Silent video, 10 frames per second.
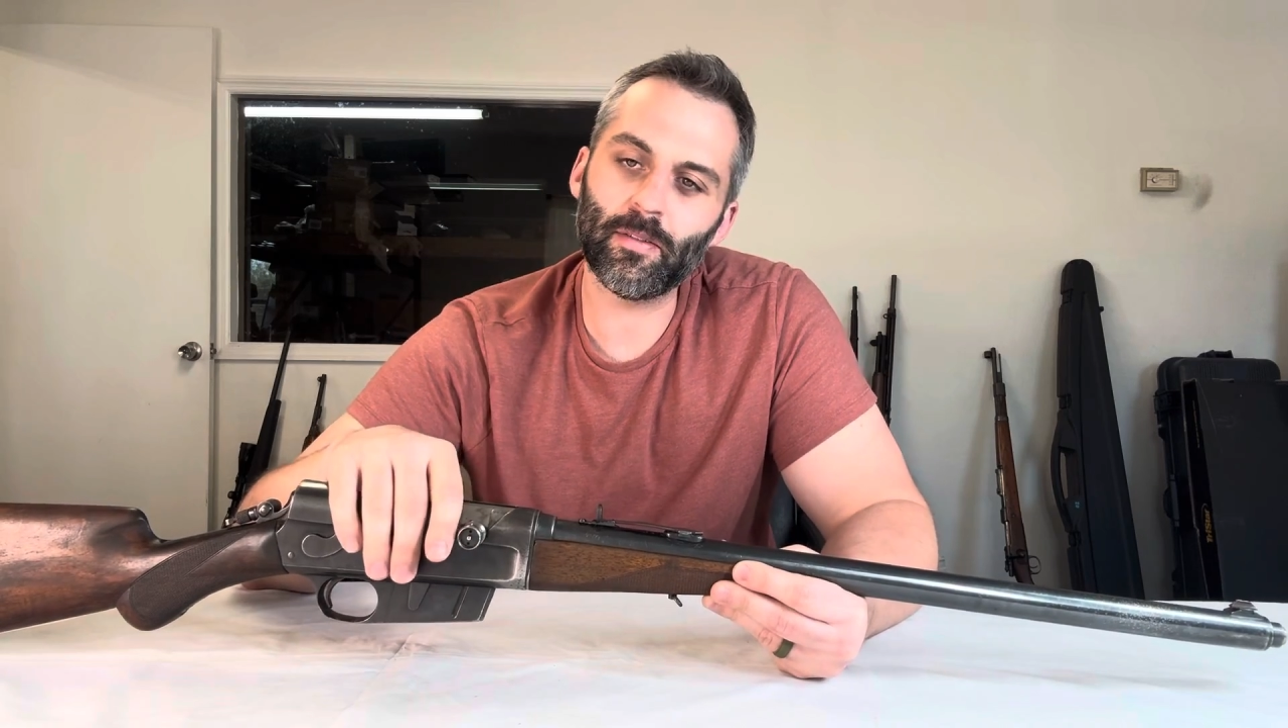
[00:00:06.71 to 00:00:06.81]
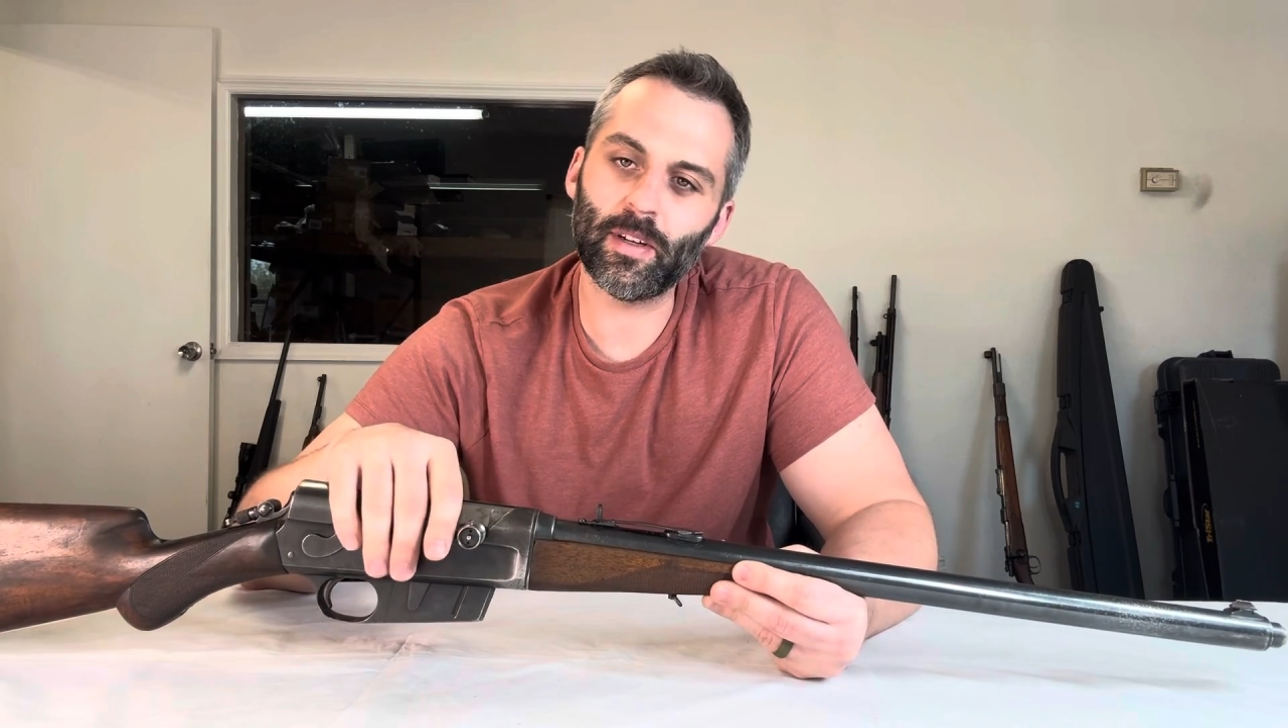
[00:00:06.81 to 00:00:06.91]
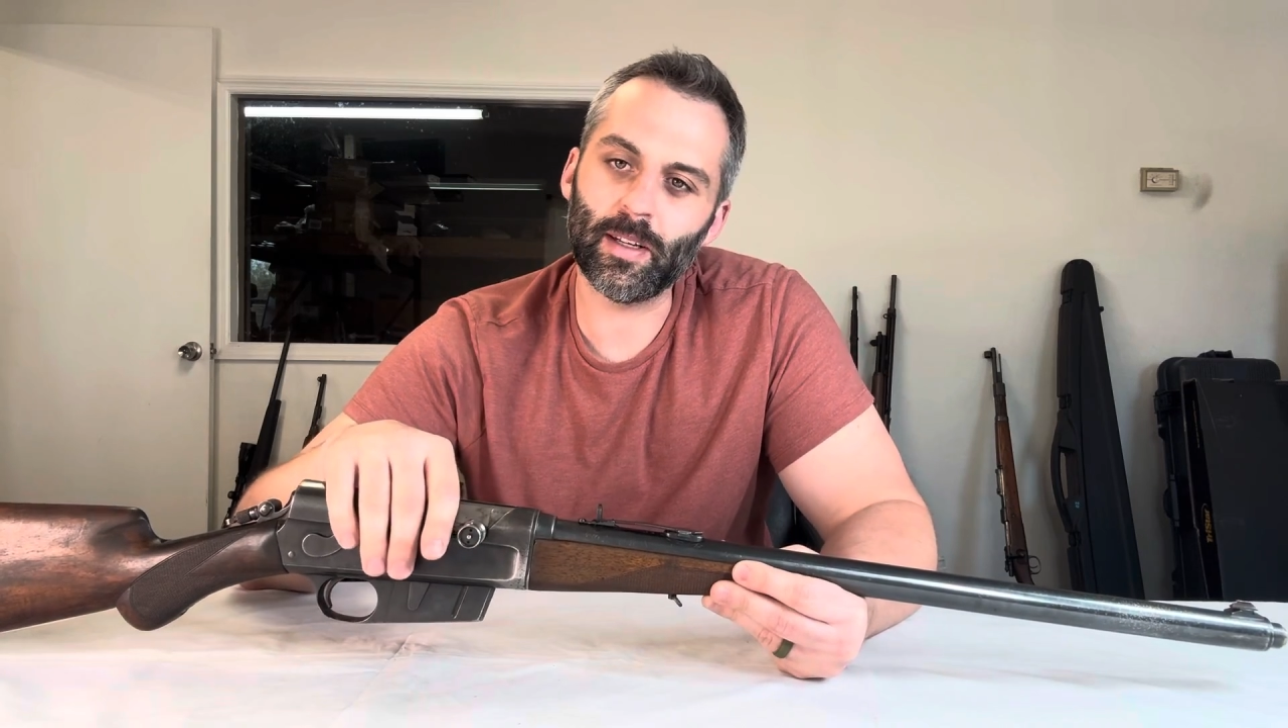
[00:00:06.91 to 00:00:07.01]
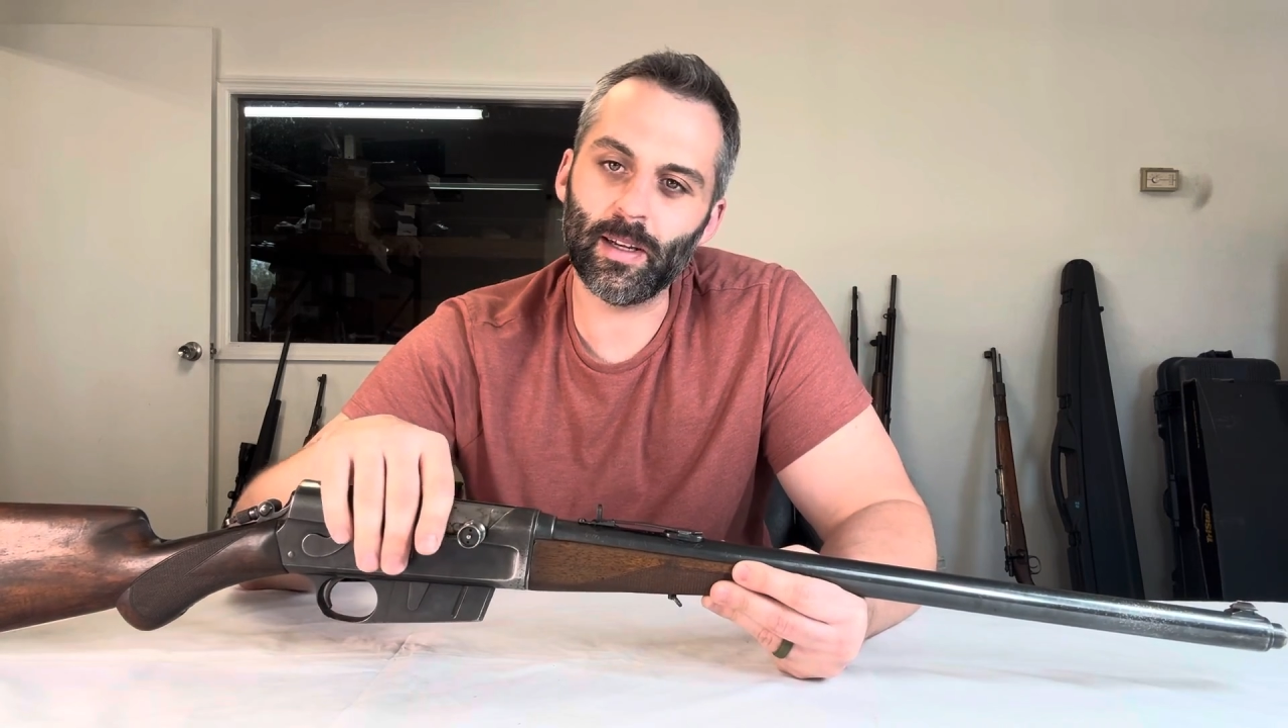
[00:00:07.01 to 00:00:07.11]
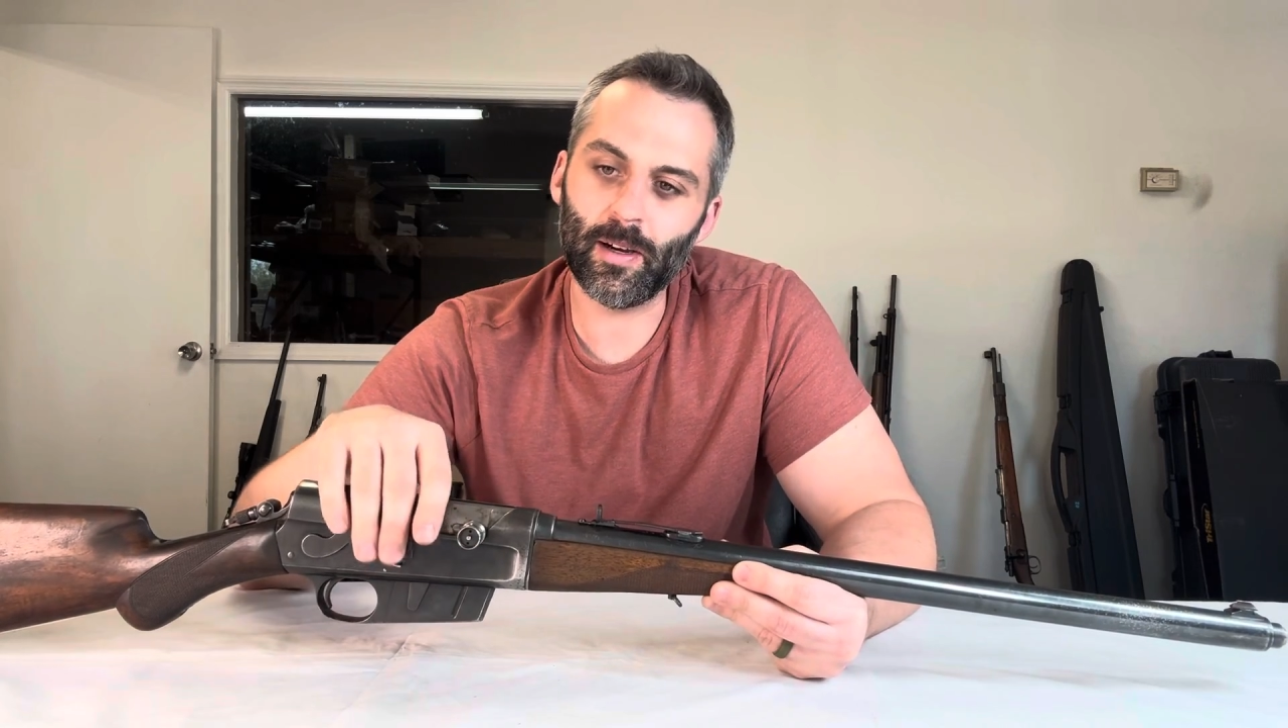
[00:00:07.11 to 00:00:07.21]

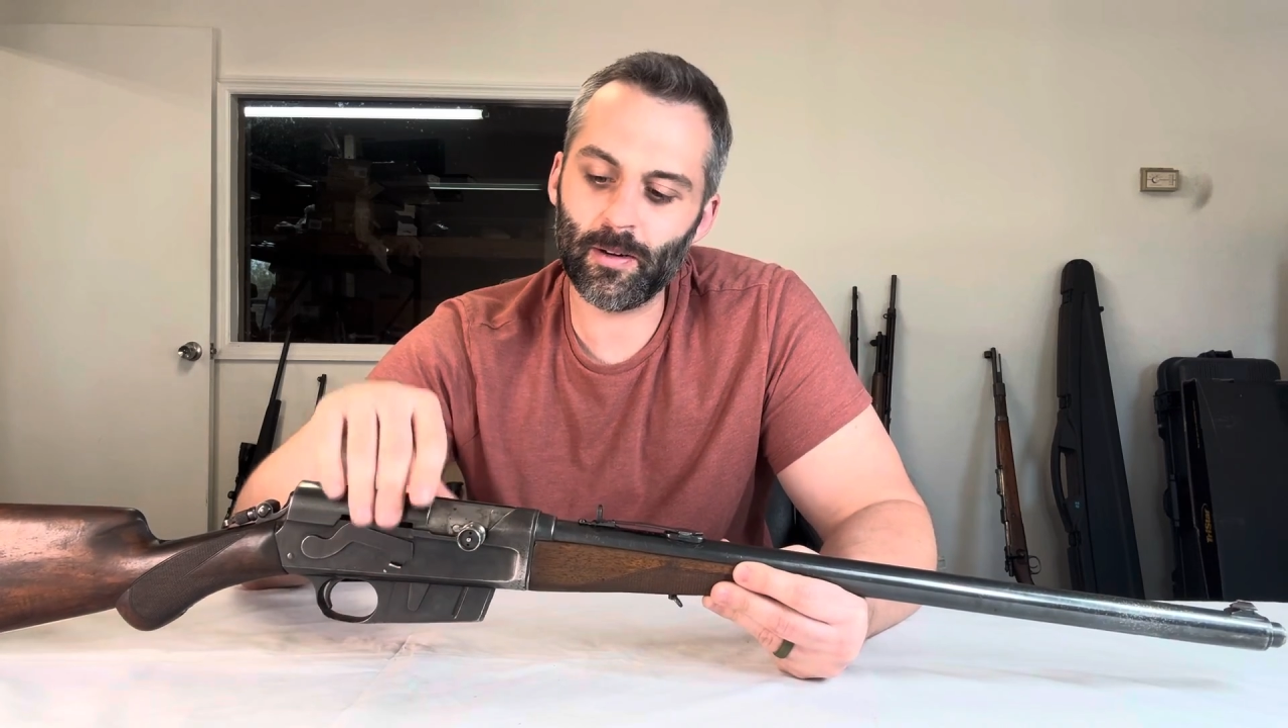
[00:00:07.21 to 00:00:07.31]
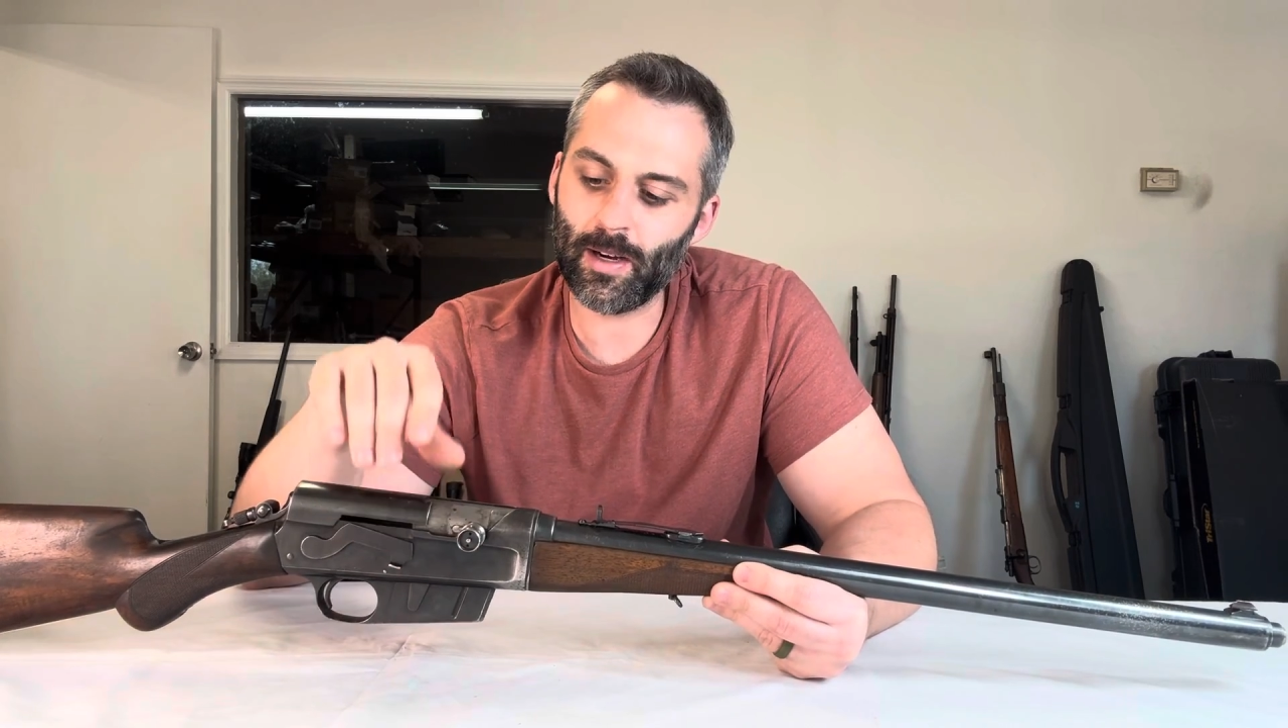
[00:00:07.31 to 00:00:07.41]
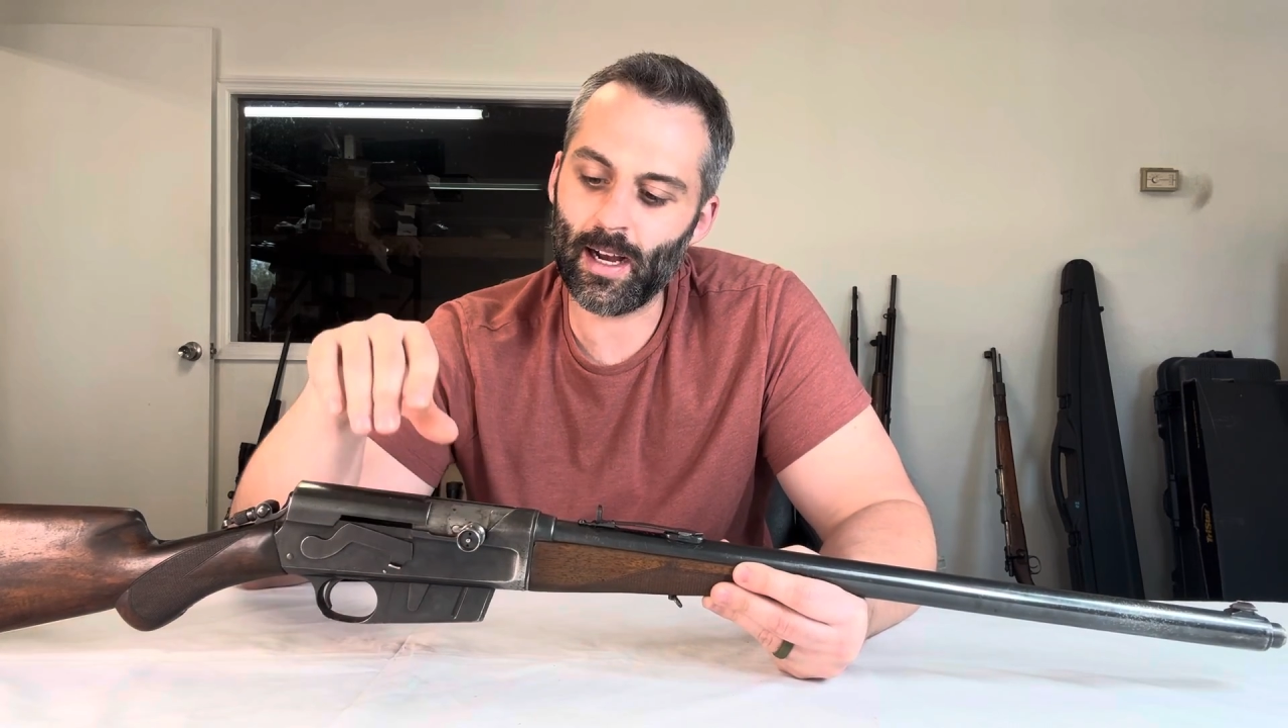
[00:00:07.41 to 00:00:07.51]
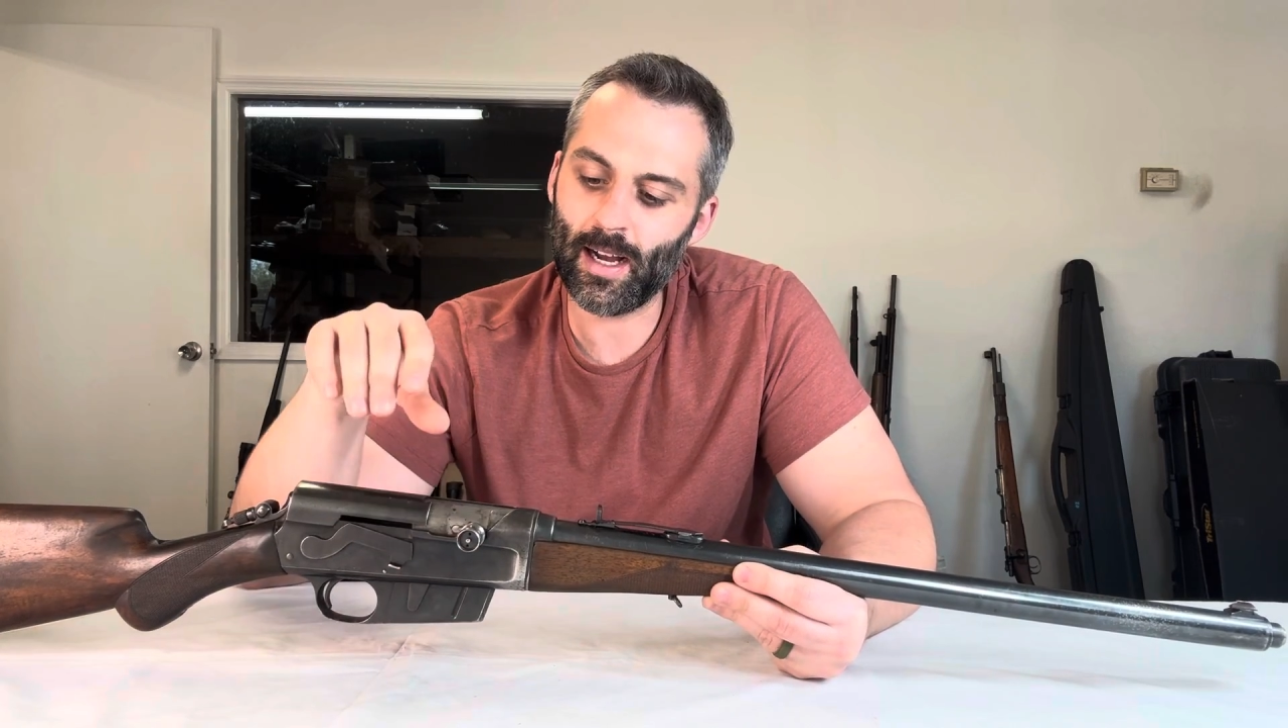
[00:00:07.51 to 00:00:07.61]
video.